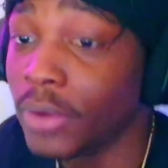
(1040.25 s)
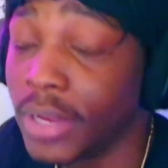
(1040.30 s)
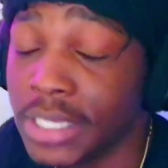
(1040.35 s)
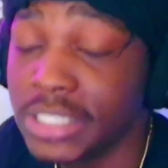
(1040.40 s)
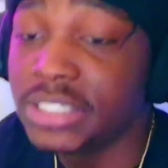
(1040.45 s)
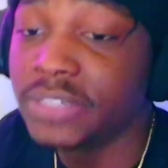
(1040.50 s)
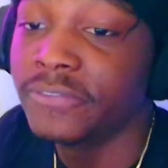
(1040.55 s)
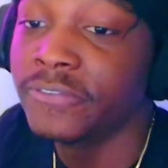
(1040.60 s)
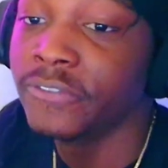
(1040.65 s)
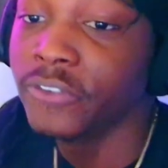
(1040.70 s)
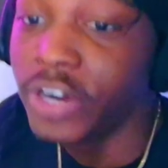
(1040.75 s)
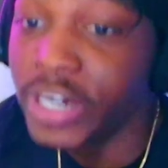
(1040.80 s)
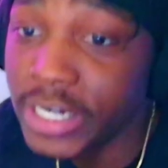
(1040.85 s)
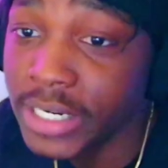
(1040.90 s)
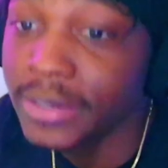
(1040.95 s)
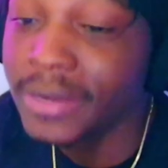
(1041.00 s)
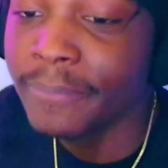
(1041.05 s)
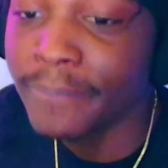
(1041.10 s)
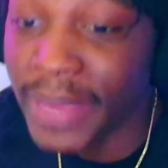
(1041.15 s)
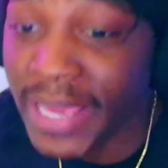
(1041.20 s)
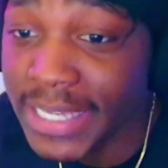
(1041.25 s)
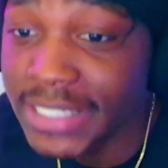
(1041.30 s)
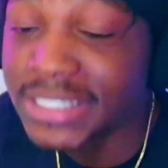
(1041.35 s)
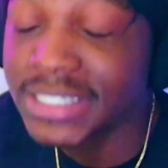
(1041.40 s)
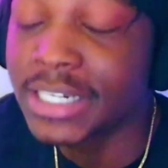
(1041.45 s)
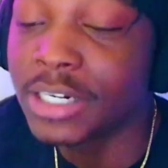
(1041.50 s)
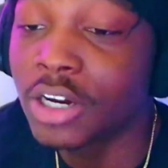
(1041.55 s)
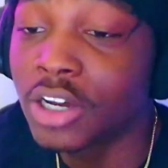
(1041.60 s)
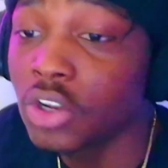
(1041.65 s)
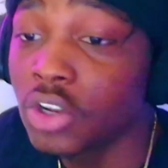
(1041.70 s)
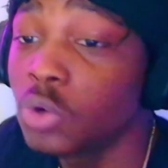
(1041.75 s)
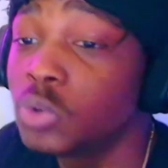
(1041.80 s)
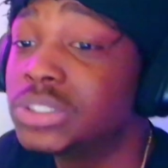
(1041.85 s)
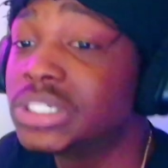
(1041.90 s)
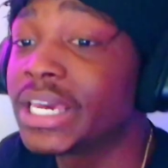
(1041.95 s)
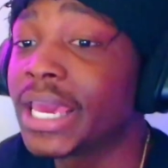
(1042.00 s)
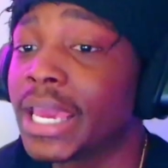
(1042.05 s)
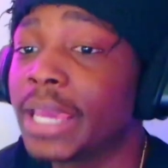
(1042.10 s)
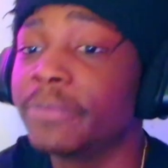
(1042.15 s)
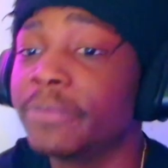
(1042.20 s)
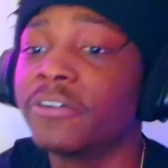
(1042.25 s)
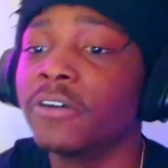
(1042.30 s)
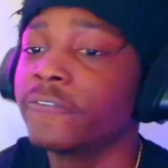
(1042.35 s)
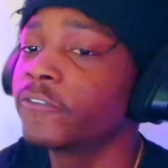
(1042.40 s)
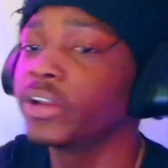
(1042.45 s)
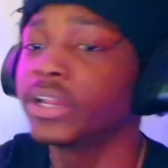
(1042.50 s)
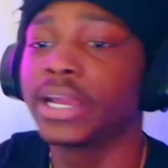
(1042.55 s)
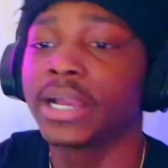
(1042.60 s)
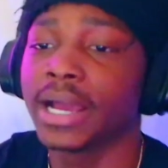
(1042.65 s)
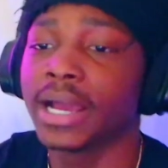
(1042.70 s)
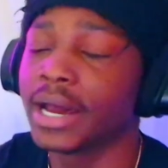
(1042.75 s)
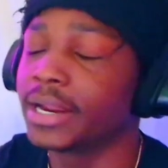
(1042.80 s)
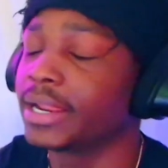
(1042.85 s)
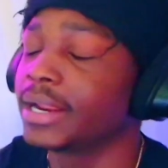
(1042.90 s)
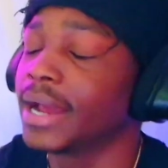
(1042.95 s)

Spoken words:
Cause if Friga makes it a close game, Friga got it.